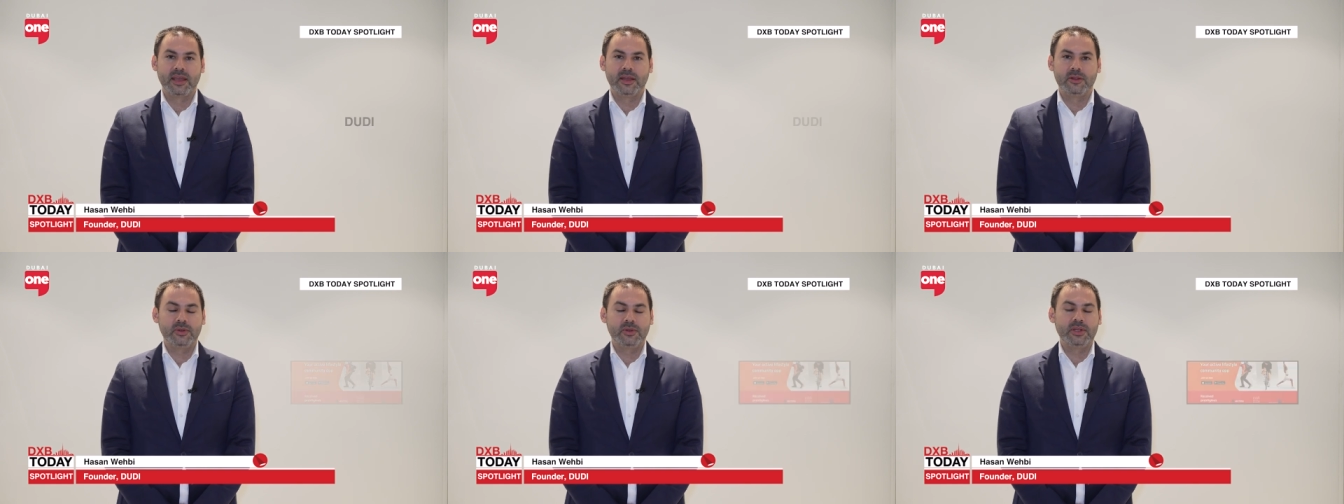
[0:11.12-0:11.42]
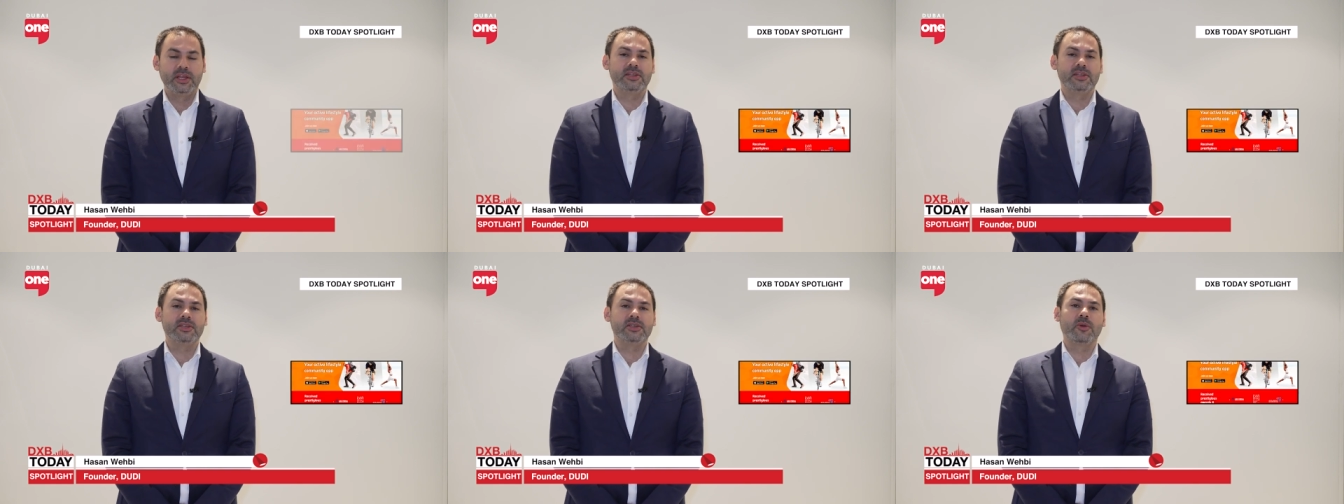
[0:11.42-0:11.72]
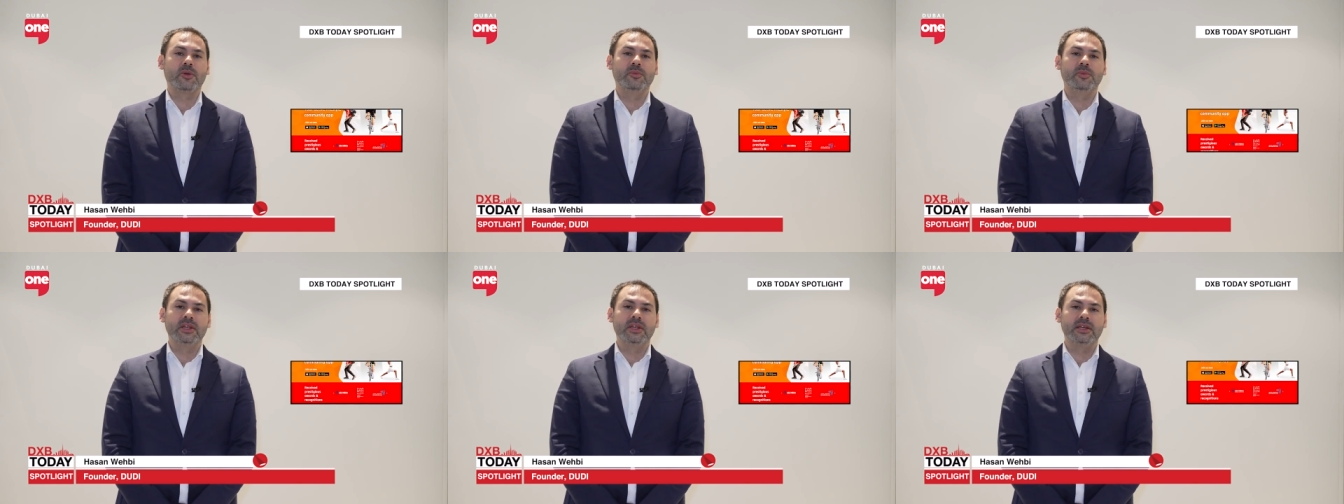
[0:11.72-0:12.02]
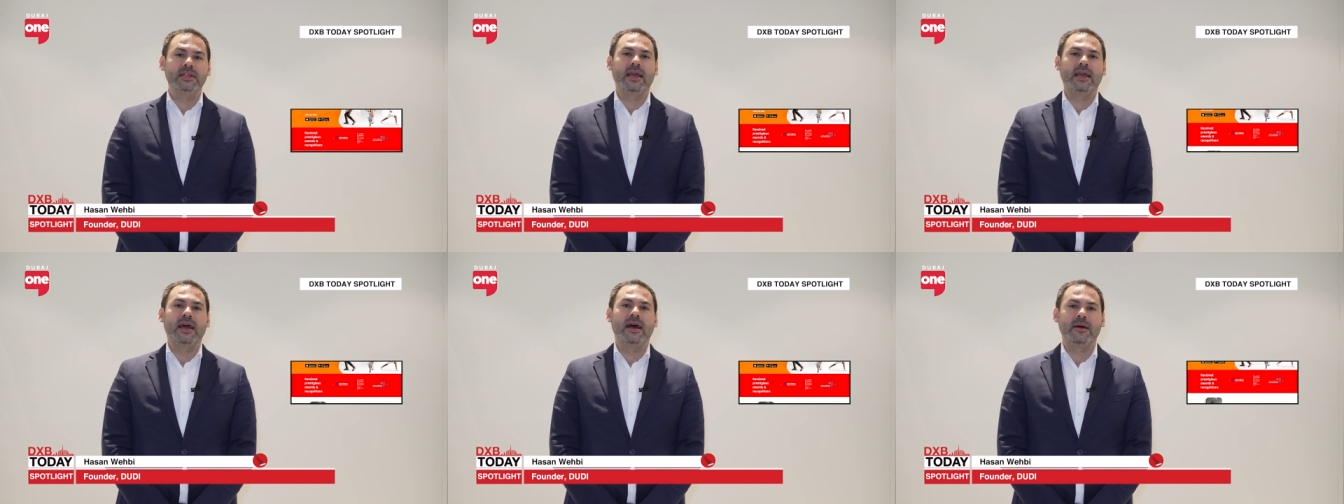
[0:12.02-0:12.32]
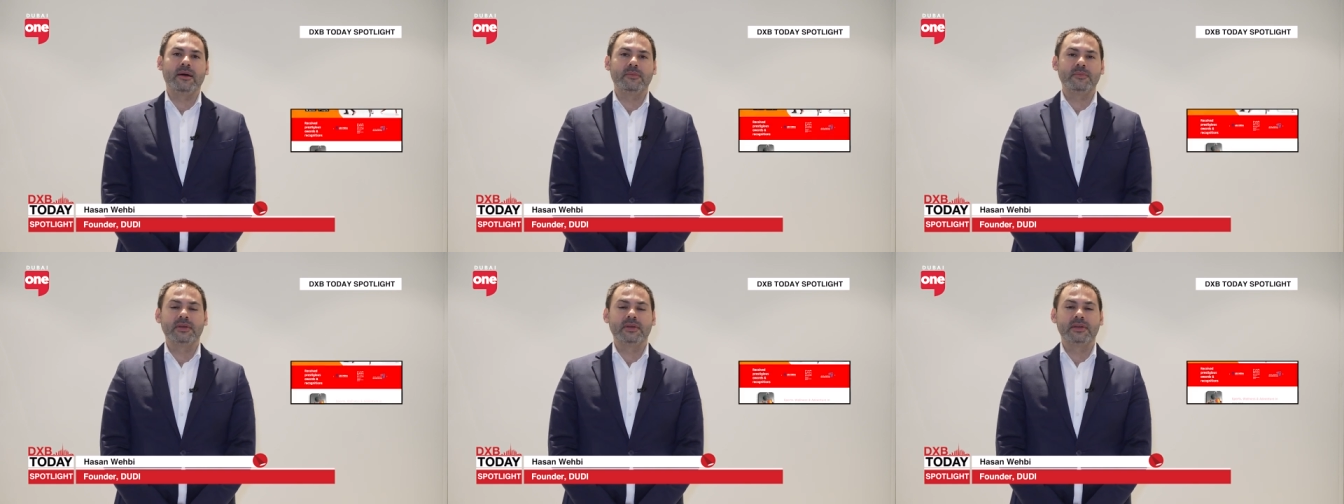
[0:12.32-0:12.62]
DUDI is a community
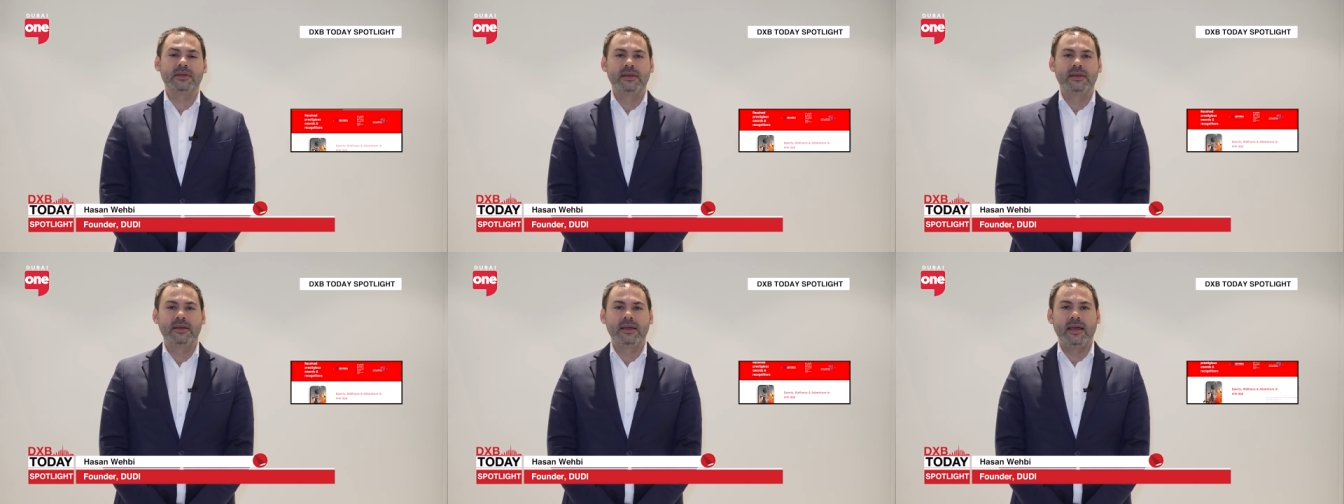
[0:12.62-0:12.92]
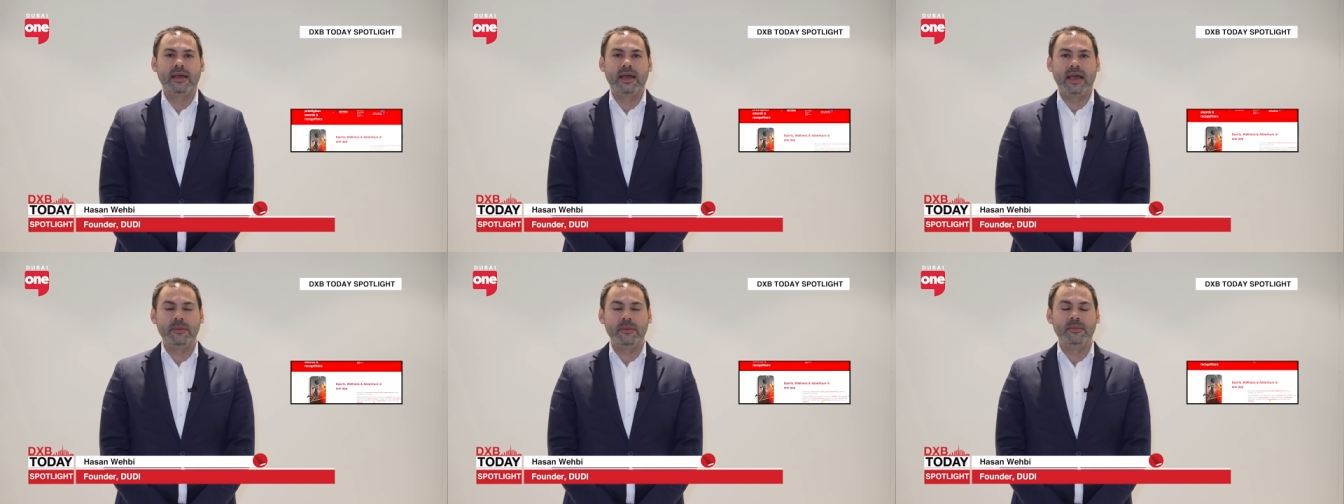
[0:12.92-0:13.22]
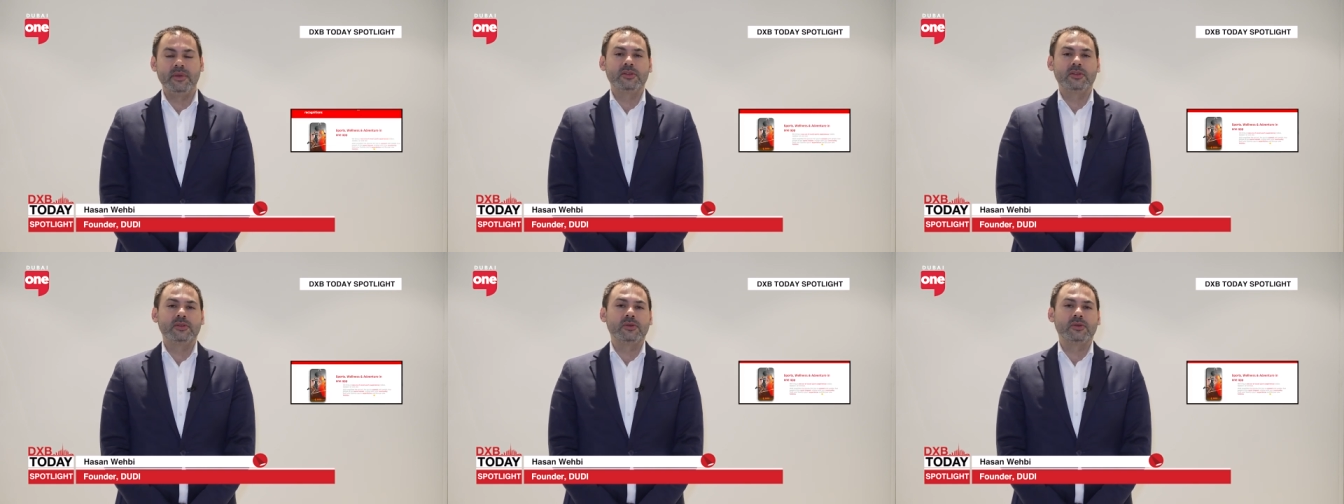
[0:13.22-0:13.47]
app aiming